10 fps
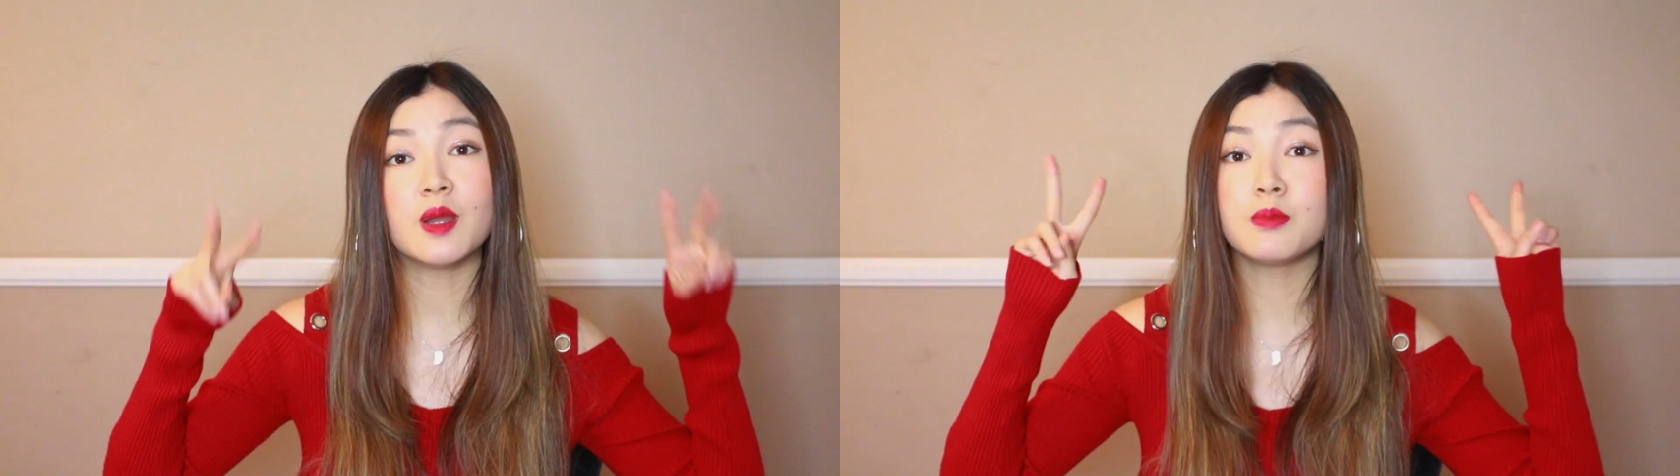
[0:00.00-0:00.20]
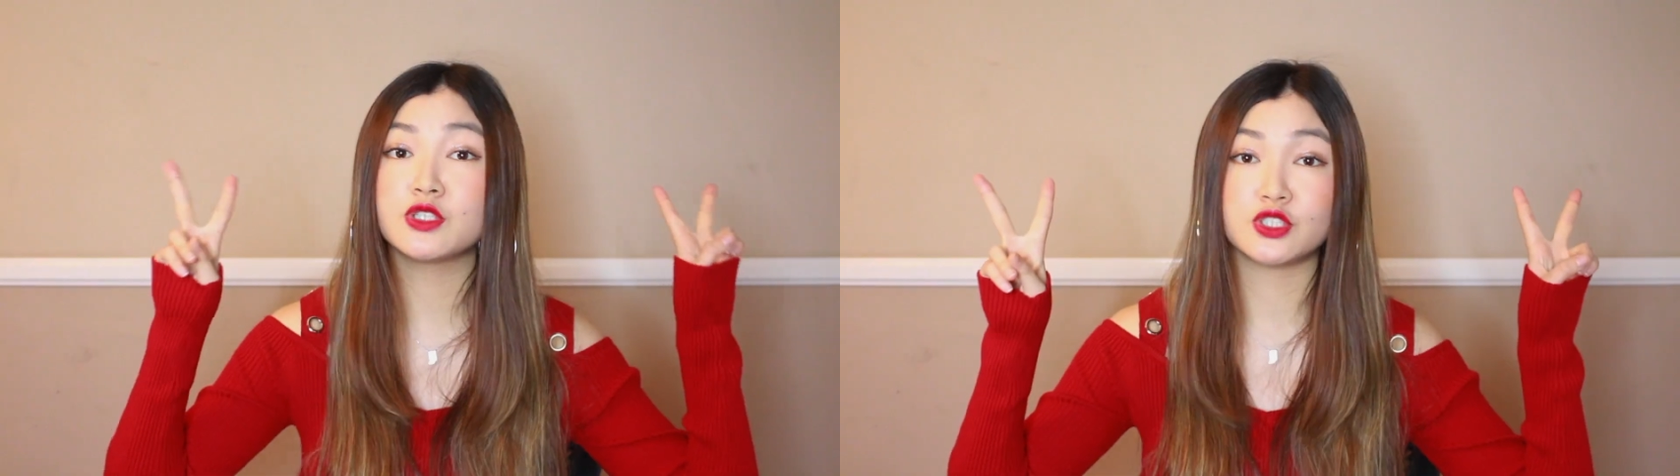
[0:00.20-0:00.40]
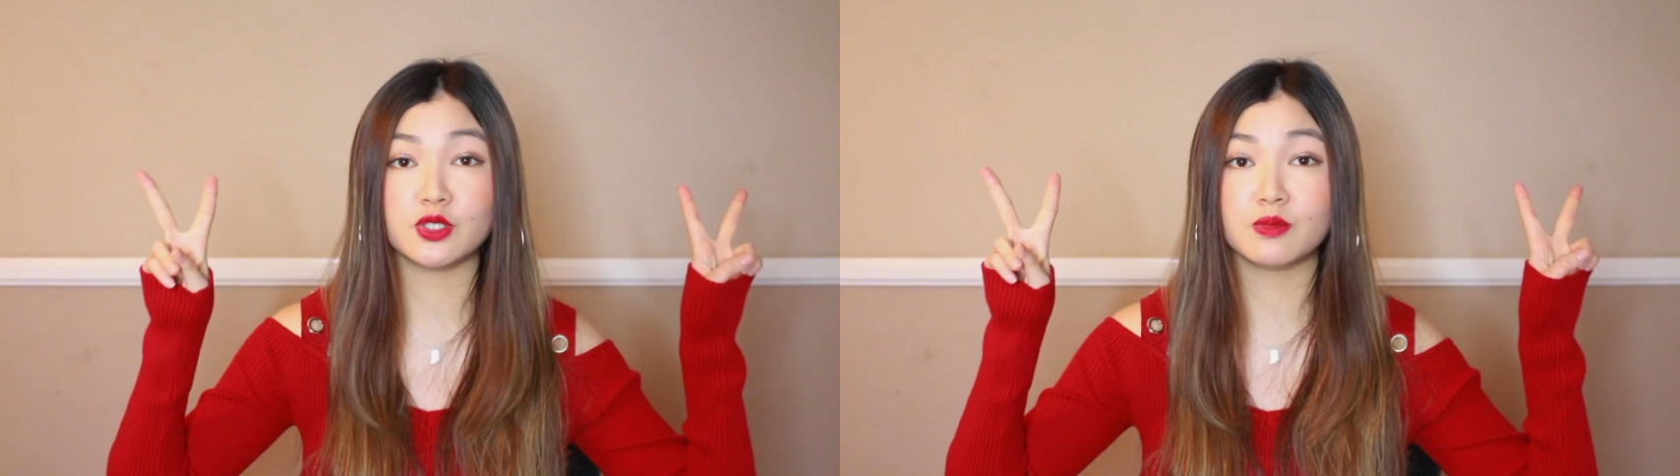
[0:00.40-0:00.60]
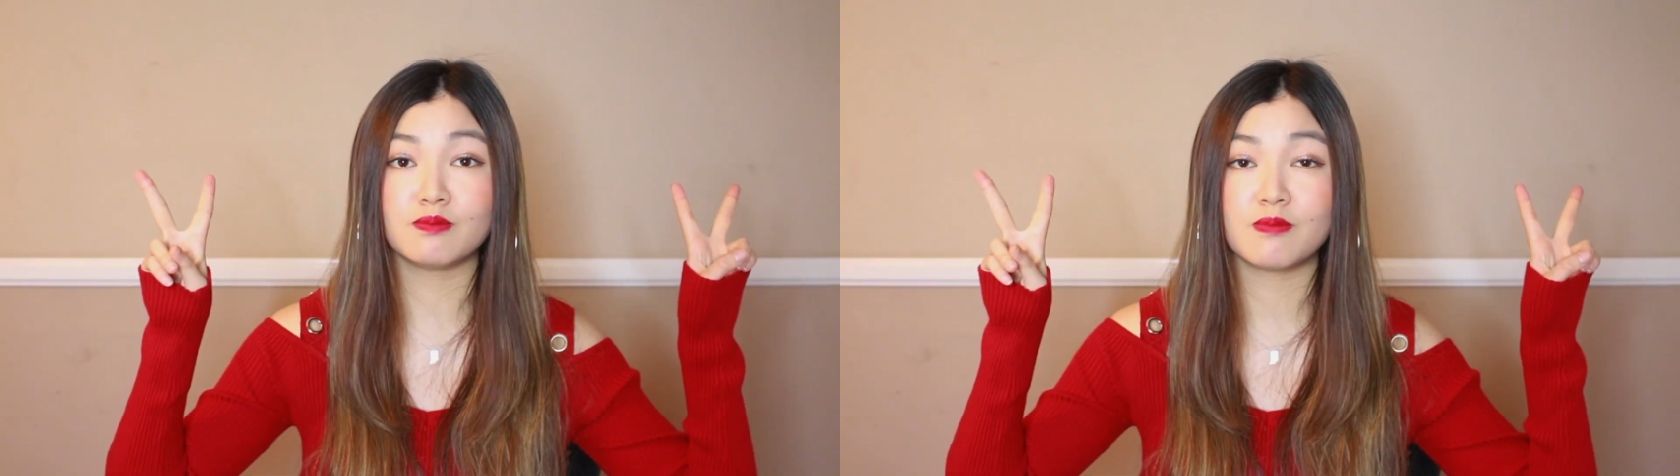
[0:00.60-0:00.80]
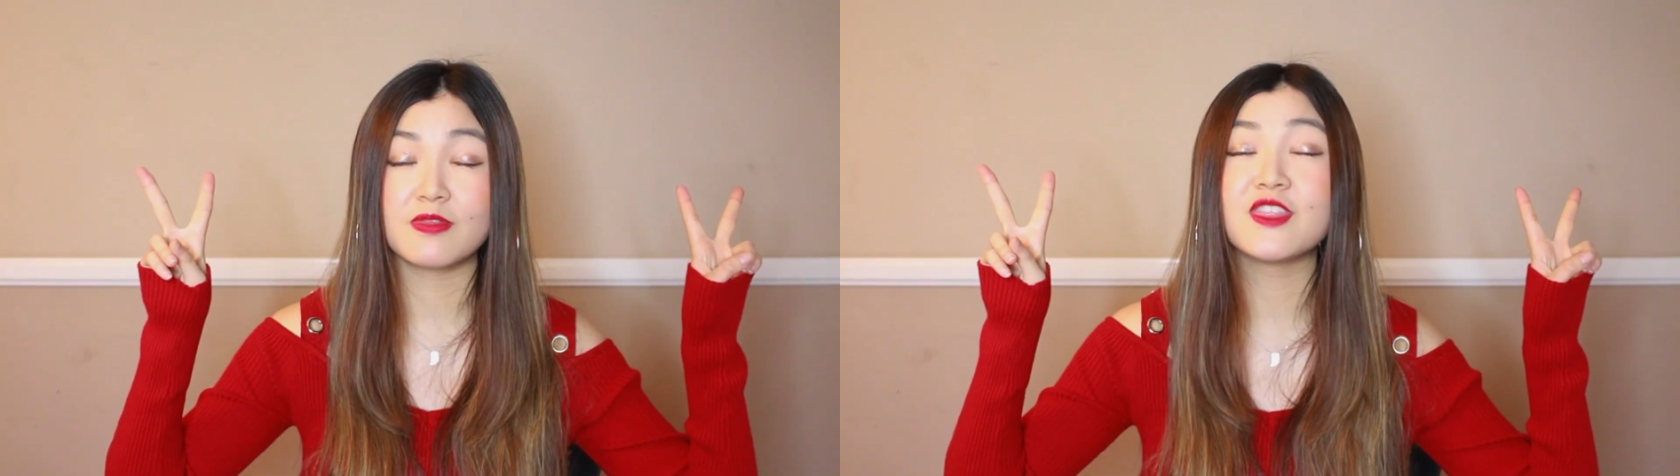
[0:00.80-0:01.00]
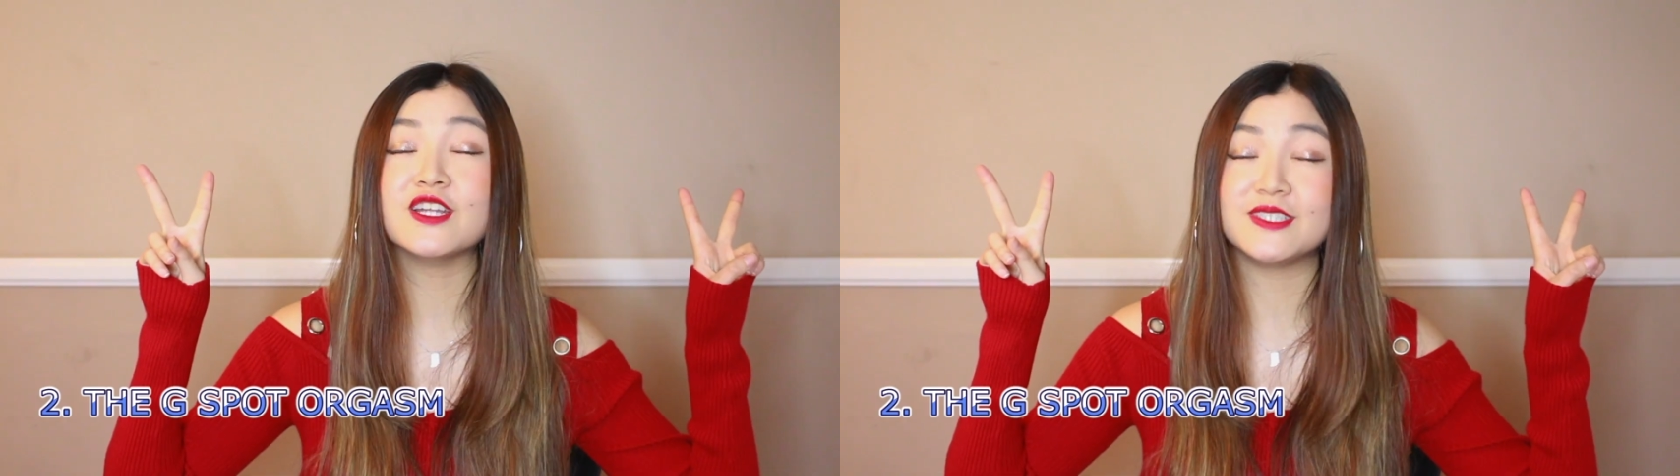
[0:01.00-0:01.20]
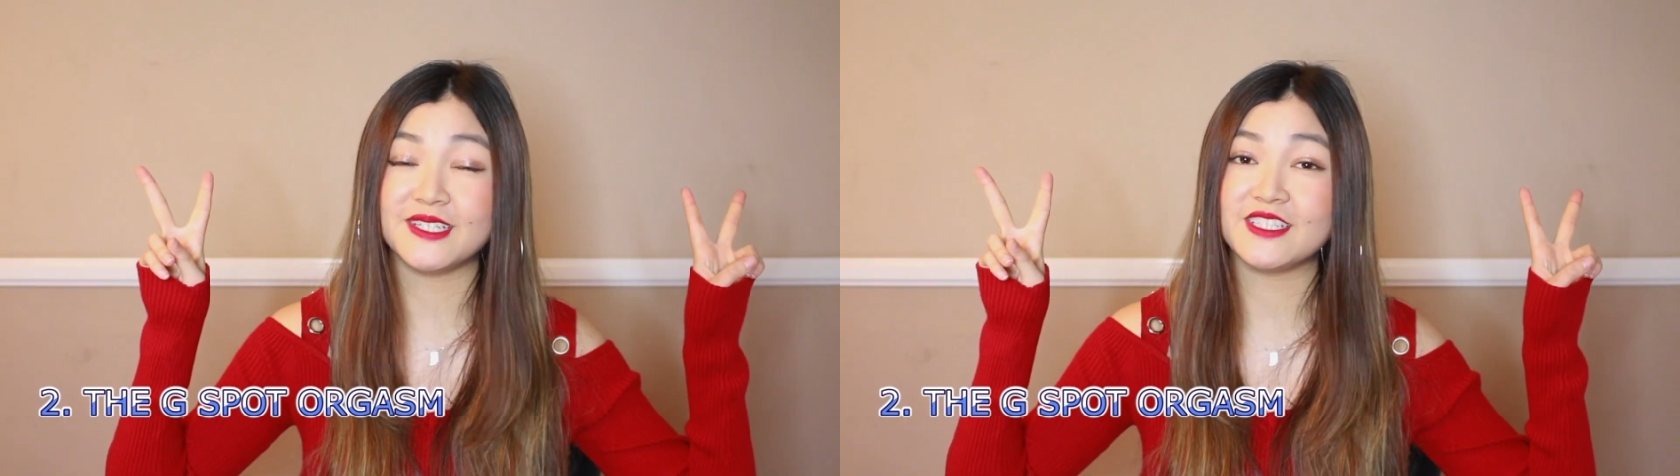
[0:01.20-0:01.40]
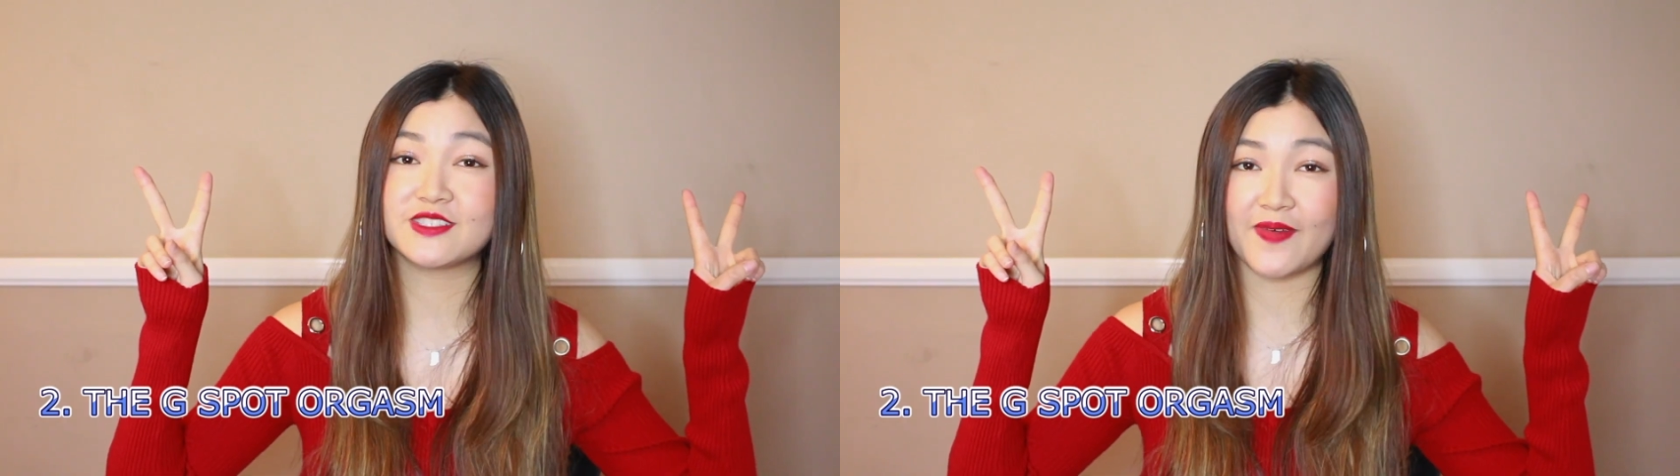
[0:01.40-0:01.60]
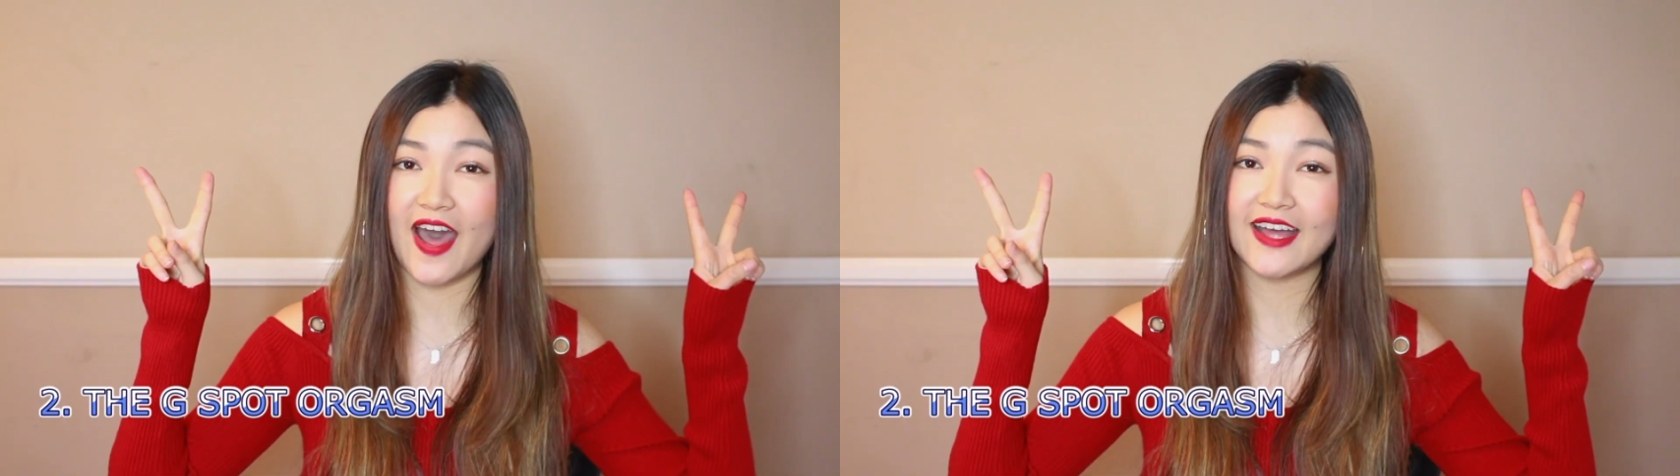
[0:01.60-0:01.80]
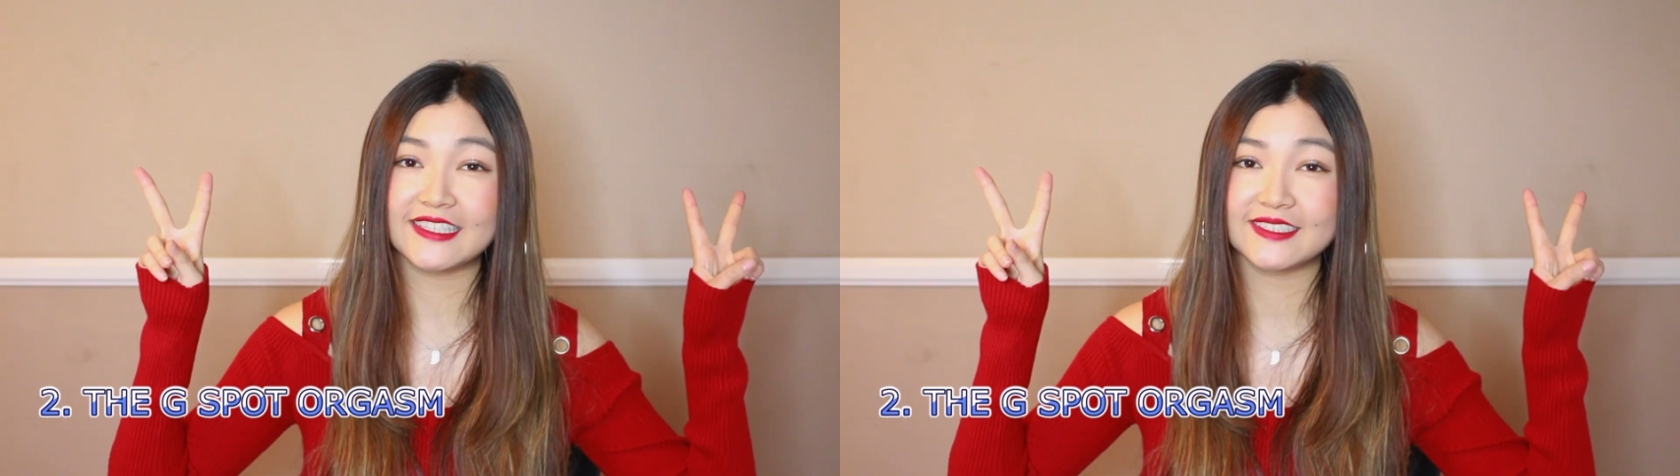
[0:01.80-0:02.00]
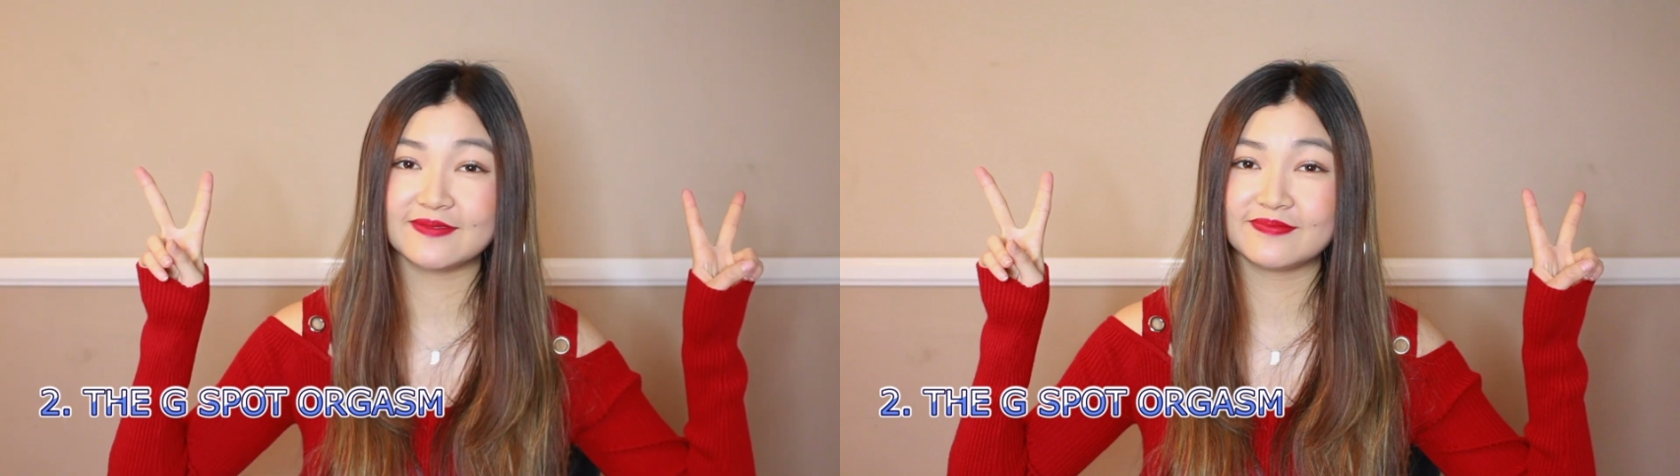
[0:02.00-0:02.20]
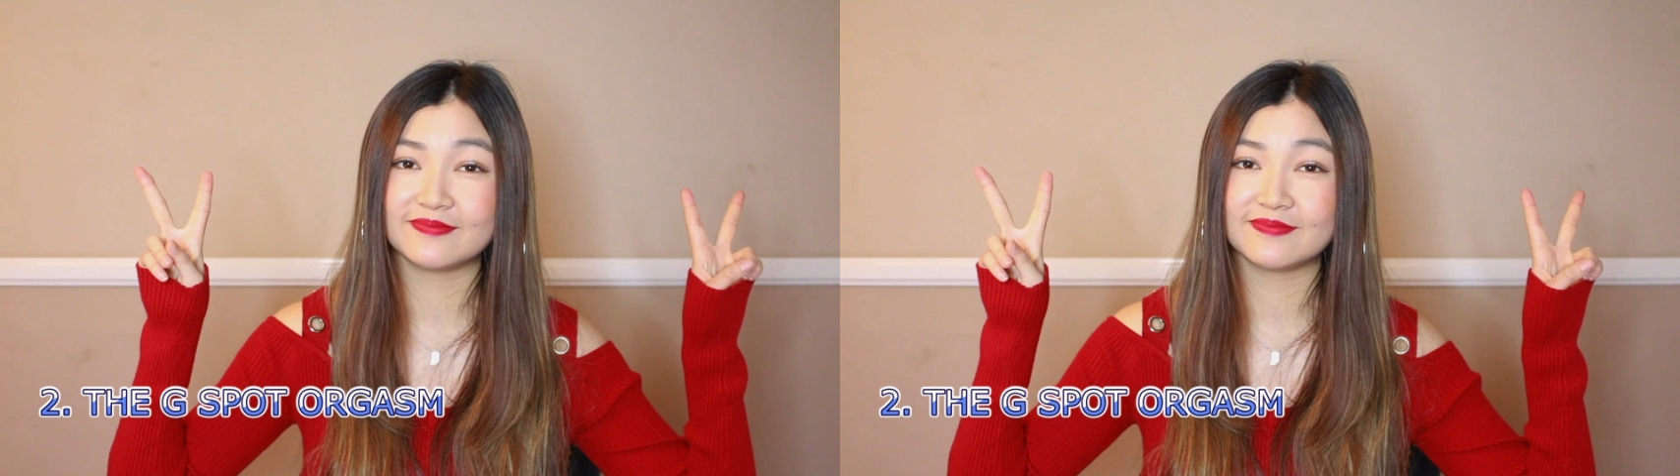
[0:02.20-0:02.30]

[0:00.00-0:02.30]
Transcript: Number two, the G-spot.